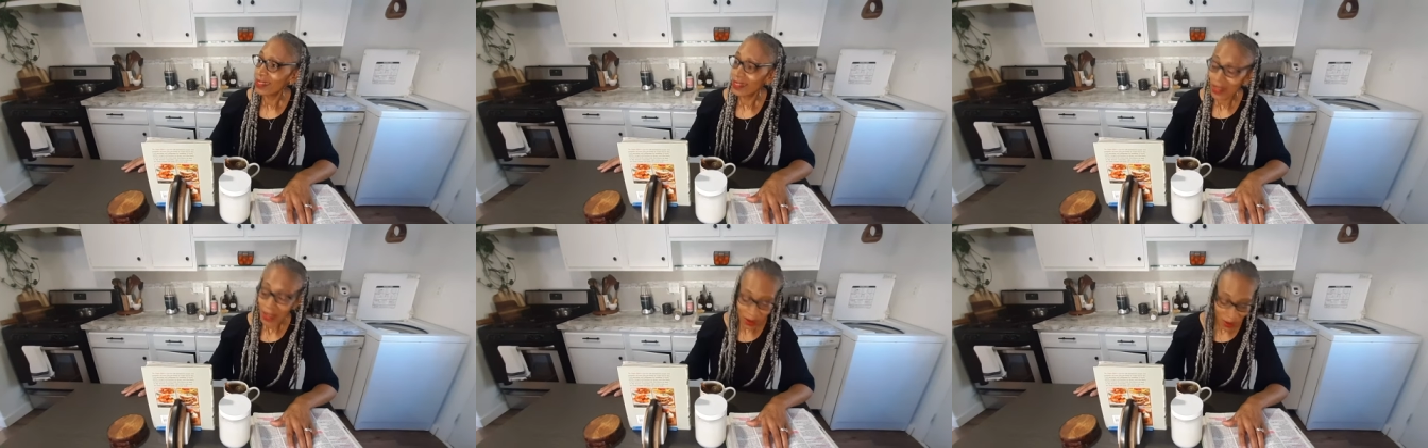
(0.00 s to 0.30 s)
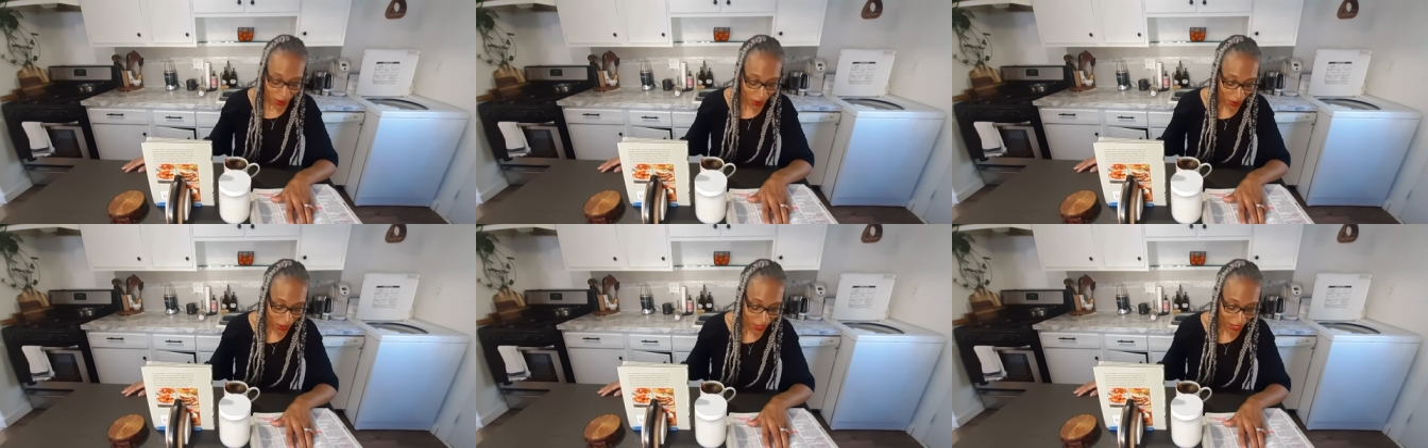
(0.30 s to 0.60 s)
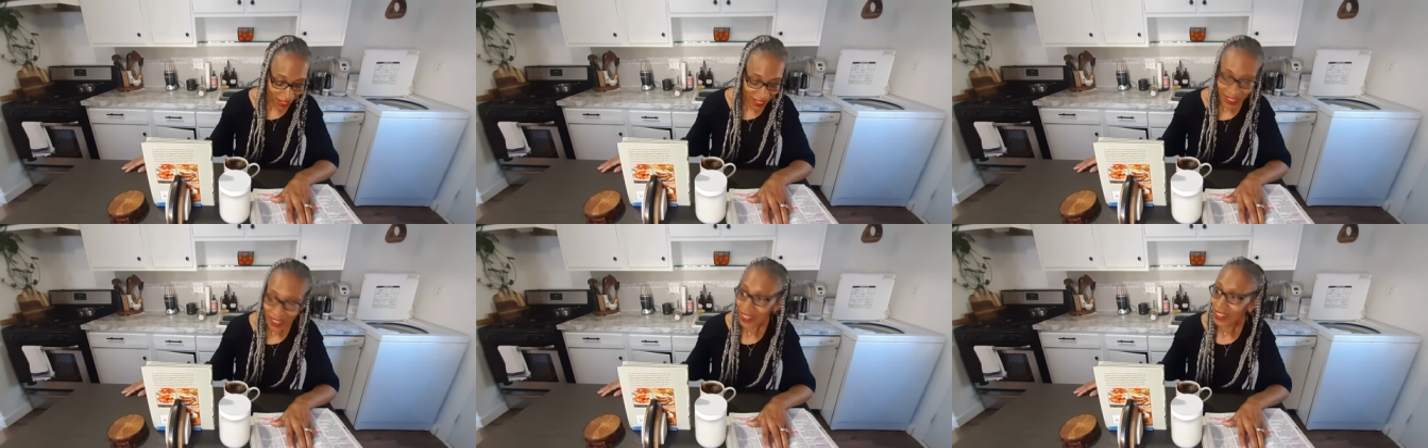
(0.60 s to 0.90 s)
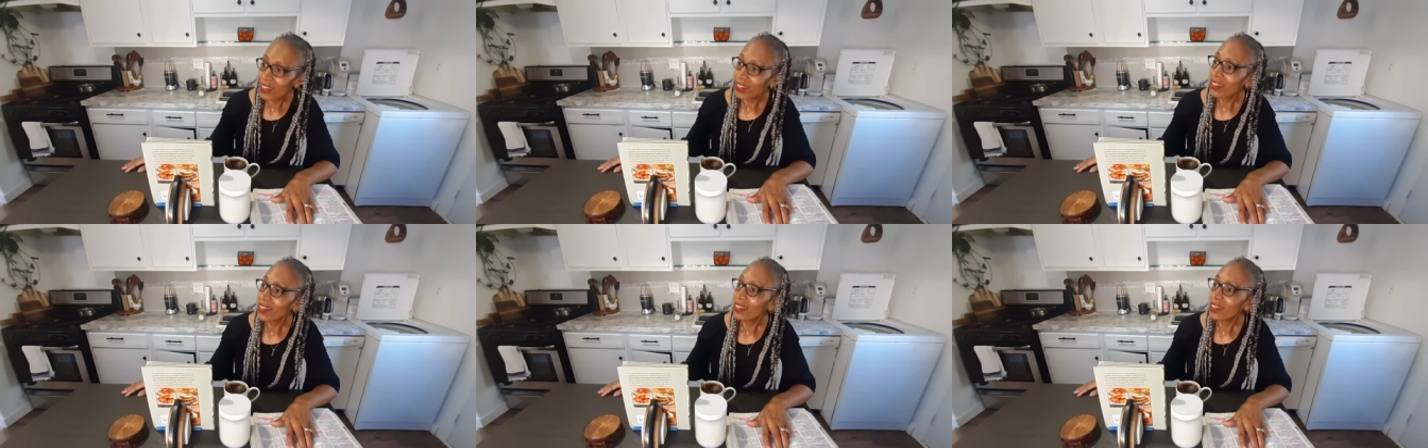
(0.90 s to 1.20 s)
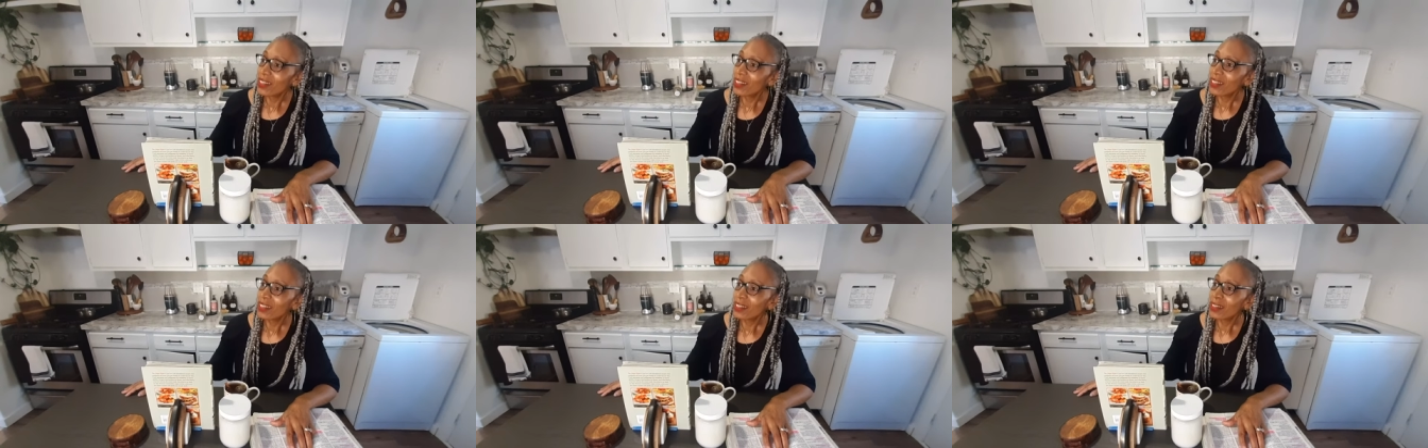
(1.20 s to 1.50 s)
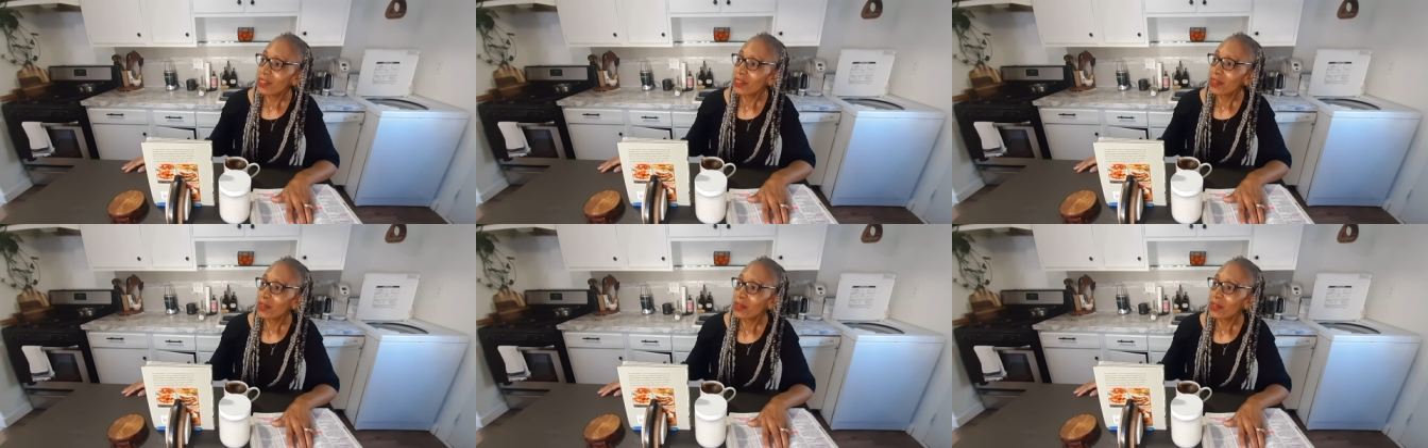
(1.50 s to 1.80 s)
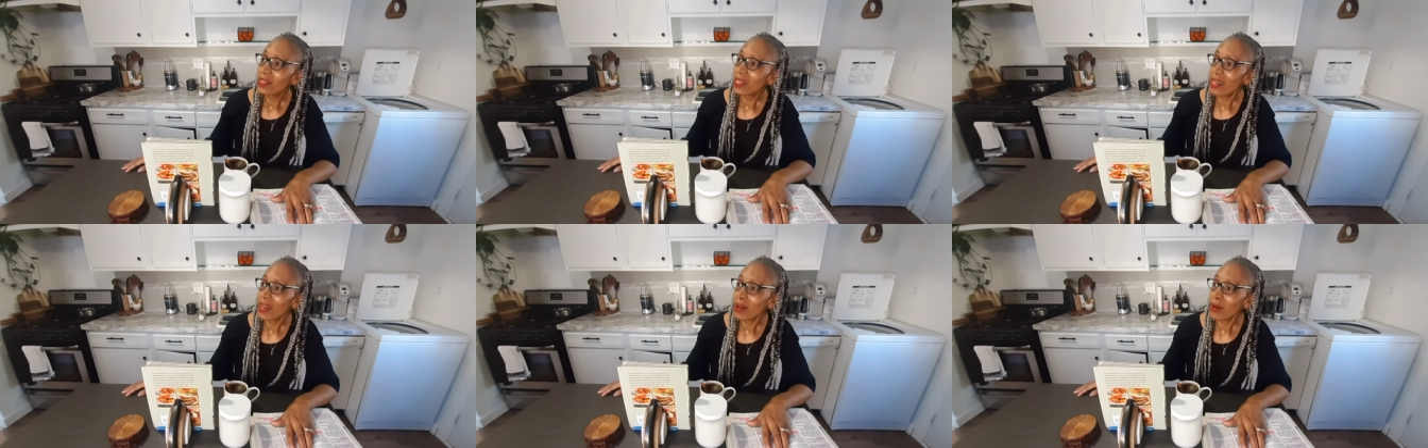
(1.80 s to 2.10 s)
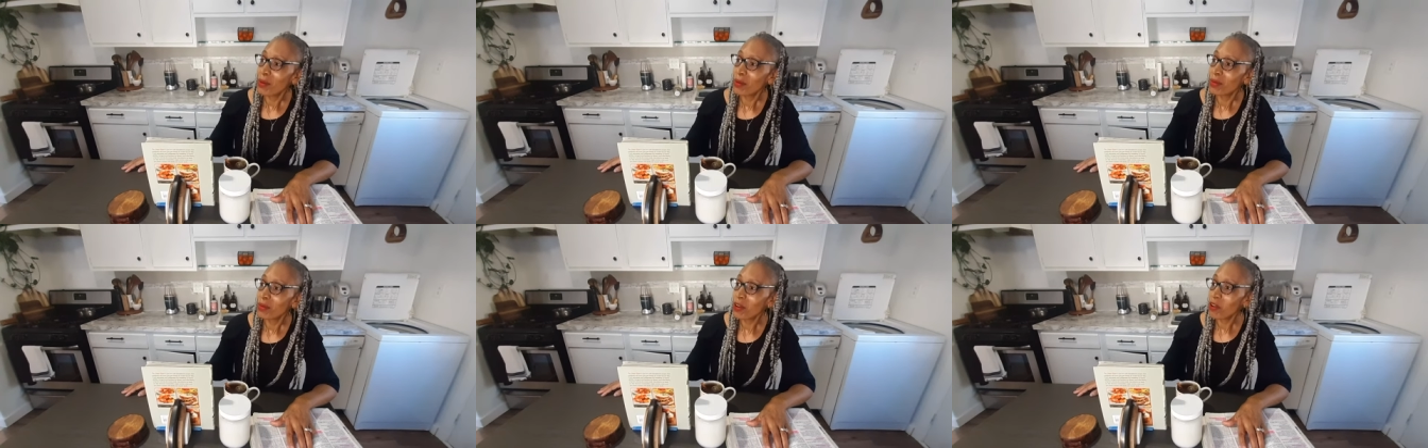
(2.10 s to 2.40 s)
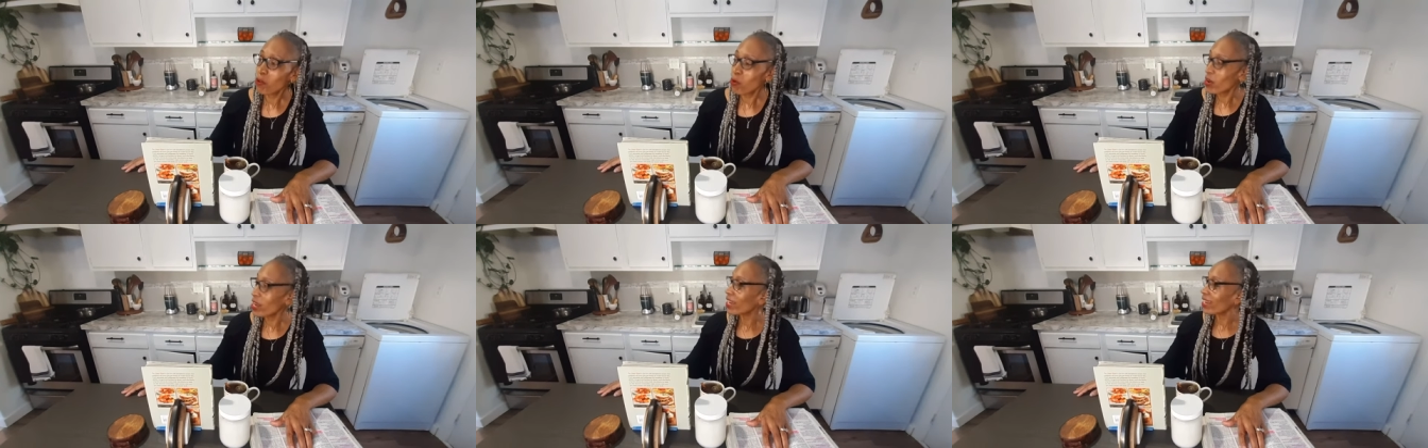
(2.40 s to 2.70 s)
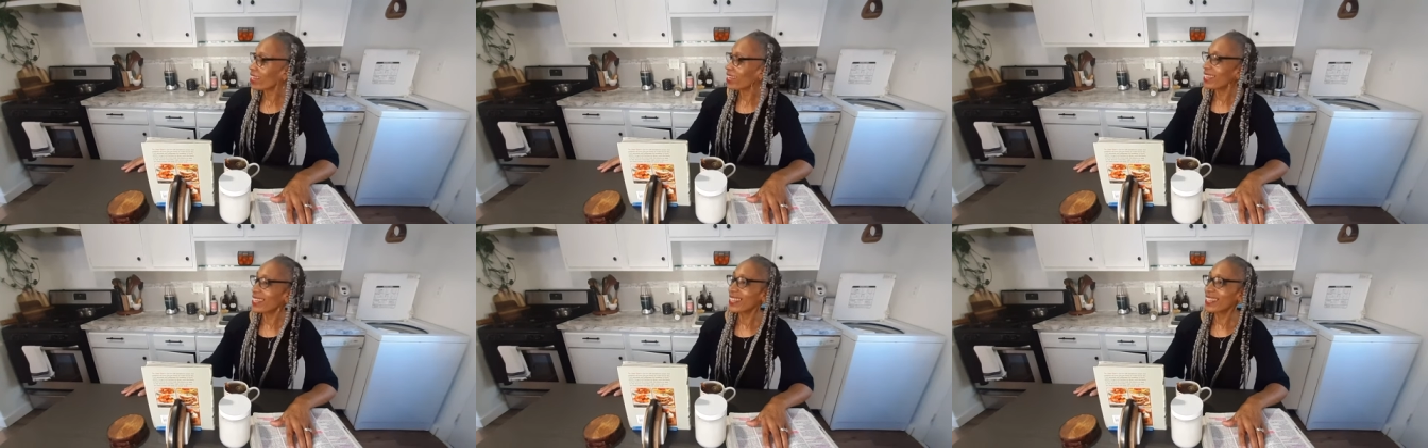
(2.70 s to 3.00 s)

Talk Talking to the people, huh? Yeah, real quick.